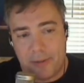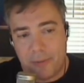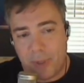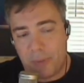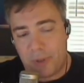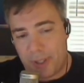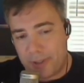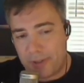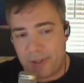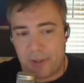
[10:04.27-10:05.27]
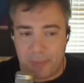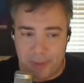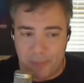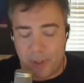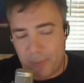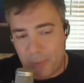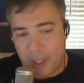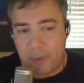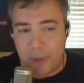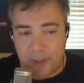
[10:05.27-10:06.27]
what was on the system and and
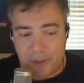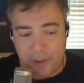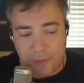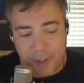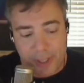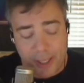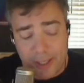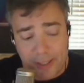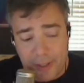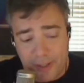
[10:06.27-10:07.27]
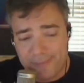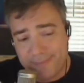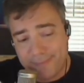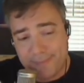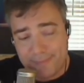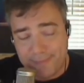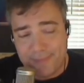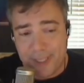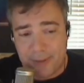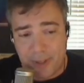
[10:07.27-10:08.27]
why it worked and so forth. And and I still,
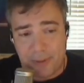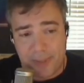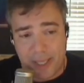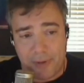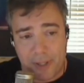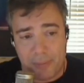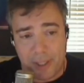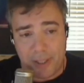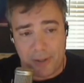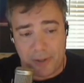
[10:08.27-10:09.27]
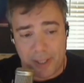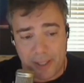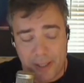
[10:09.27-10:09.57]
you know, don't have a well, complete understanding.